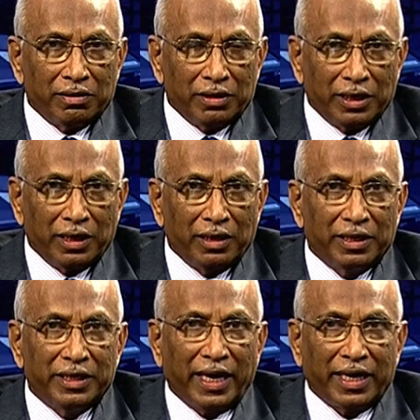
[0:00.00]
the
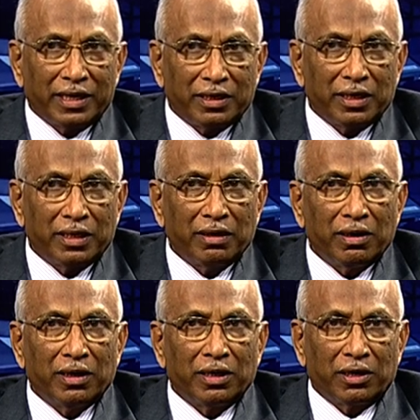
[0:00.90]
Director
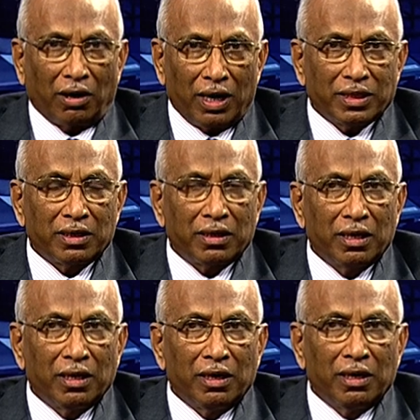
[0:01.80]
Task,
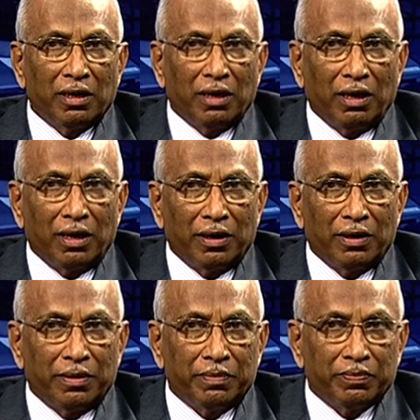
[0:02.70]

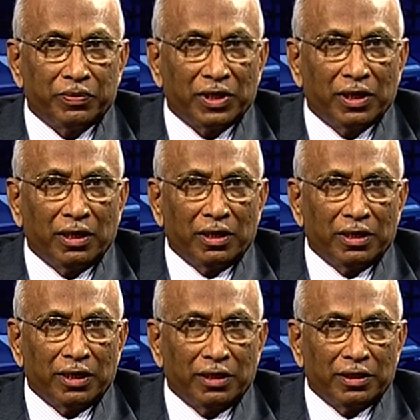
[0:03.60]
um,
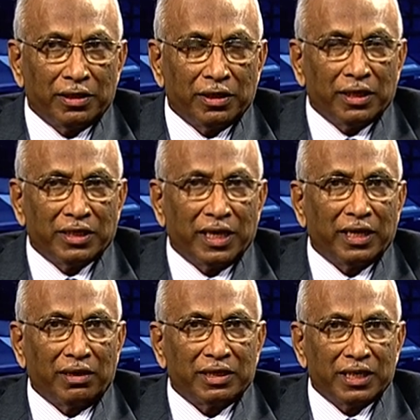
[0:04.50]
uh, Sri
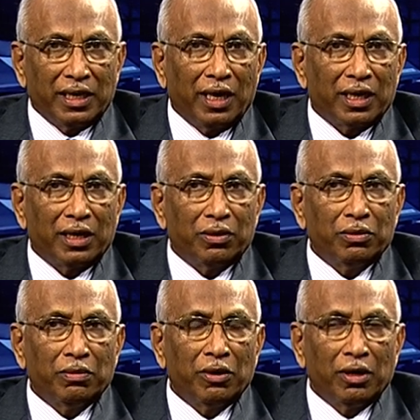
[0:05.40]
Kant Sinha Garu,
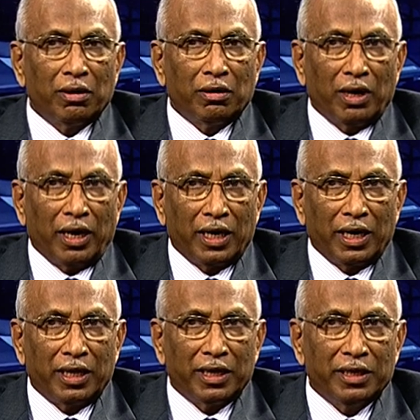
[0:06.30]

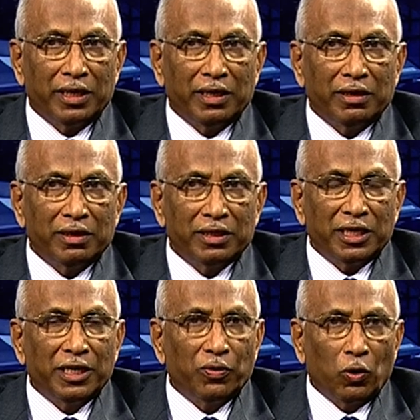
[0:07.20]
and the
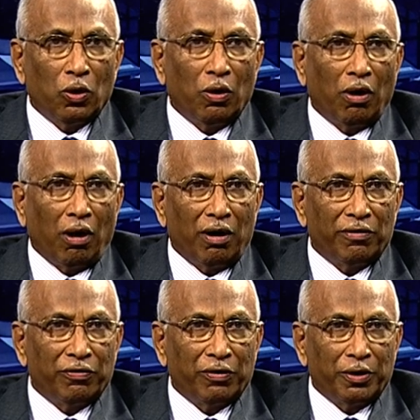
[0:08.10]
CEO
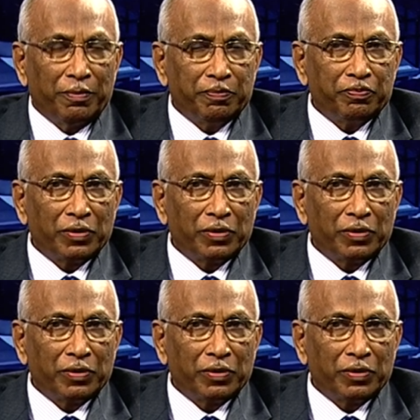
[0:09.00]
of um,